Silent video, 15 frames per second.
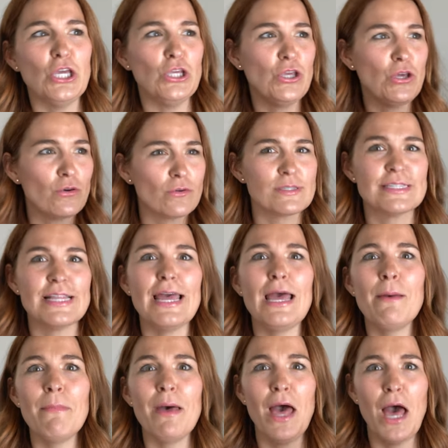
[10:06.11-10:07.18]
Use
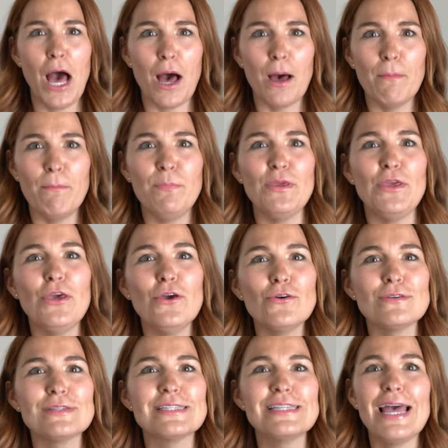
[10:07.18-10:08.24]
them,
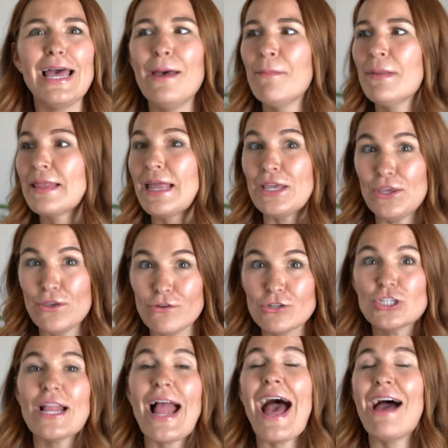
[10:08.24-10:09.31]
abuse them, like you
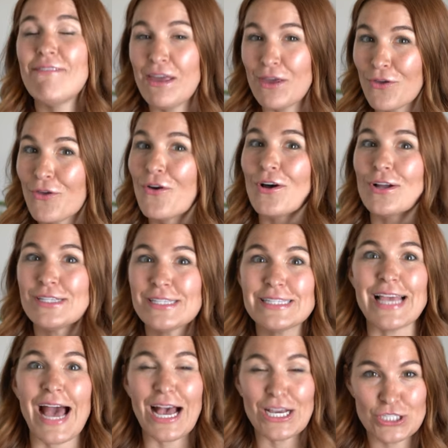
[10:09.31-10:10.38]
should have a good
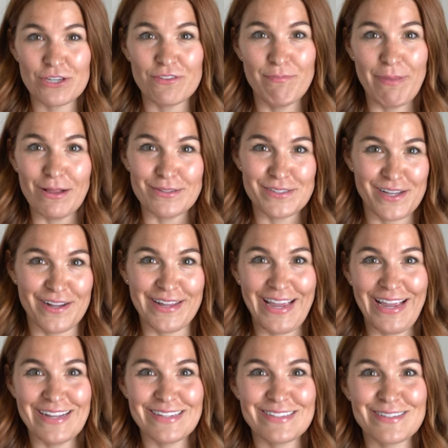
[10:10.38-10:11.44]
stash of belts on
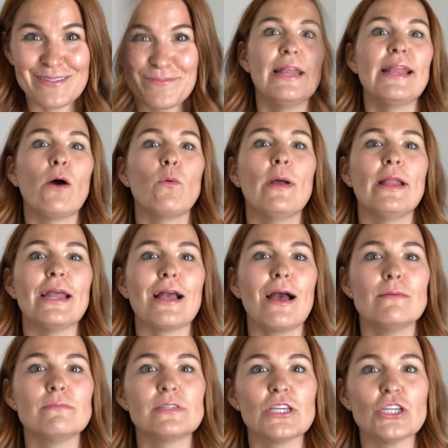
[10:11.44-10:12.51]
hand. Now, when it
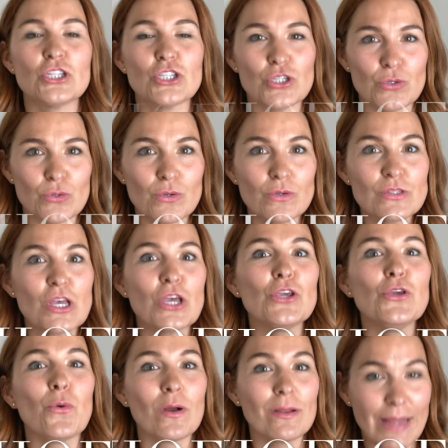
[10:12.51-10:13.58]
comes to shoes,
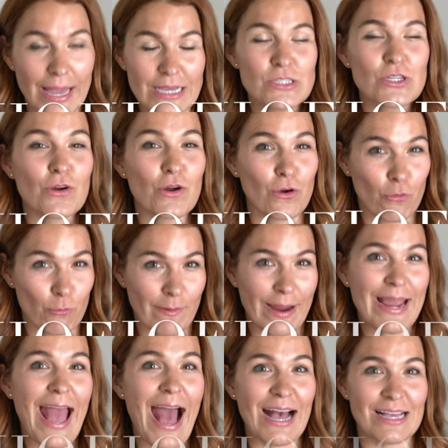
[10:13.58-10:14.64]
your legs are a
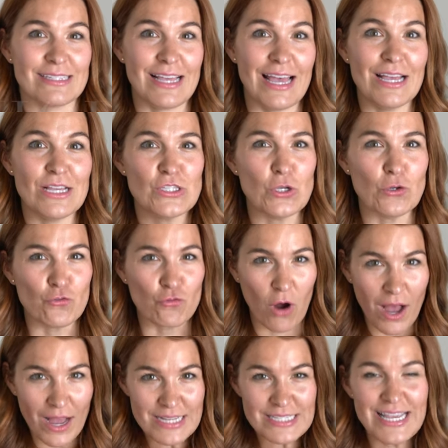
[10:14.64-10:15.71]
great asset, so
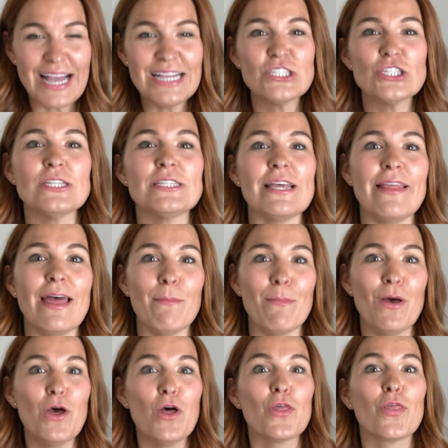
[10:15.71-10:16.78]
draw attention to them
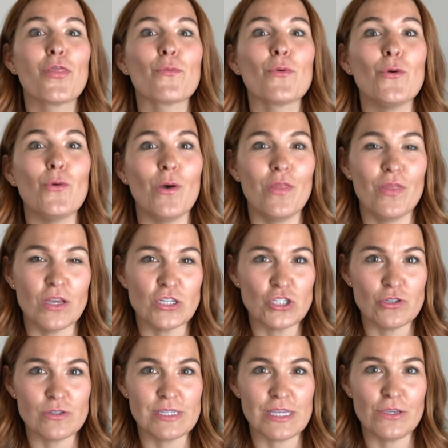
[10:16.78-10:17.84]
through the
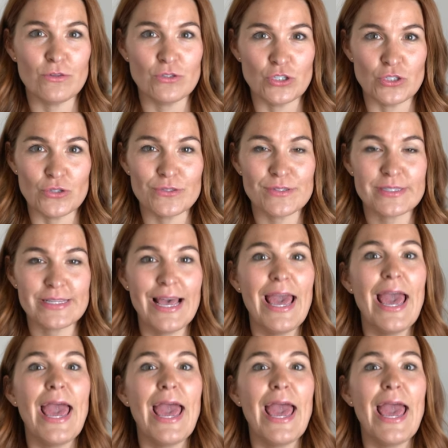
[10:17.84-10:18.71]
shoes that you choose.